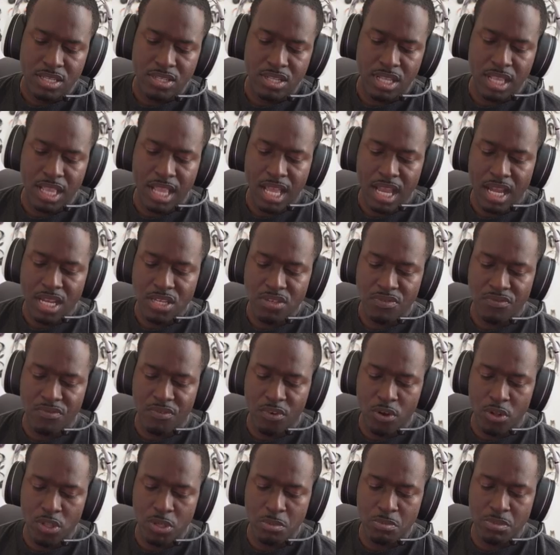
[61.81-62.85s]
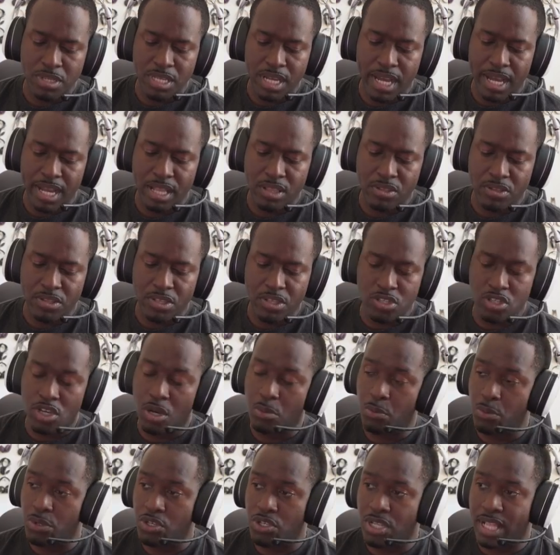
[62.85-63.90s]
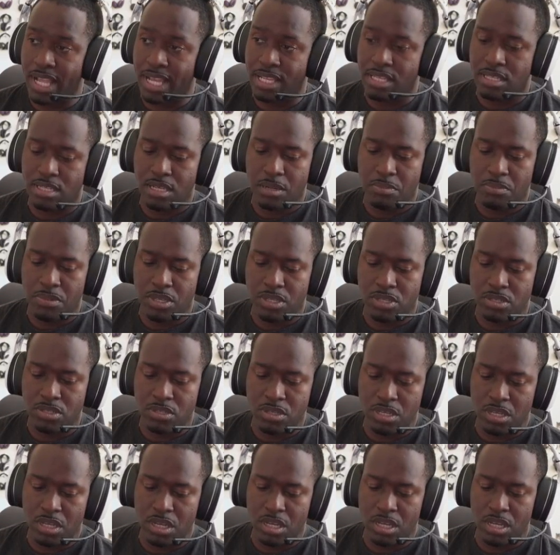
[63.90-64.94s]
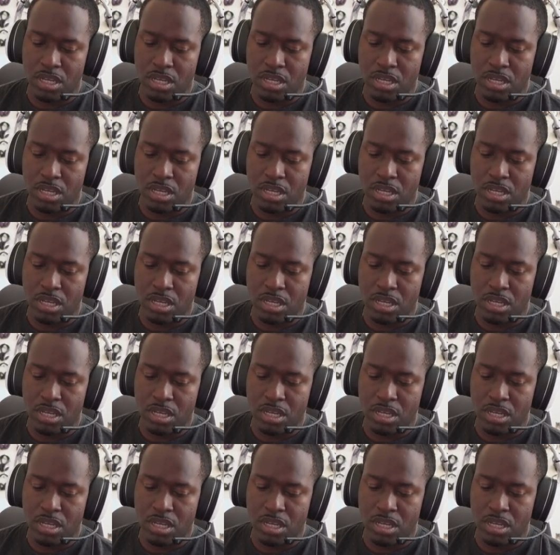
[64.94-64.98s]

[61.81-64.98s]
It's a large volume dial on the top which lights up. There's the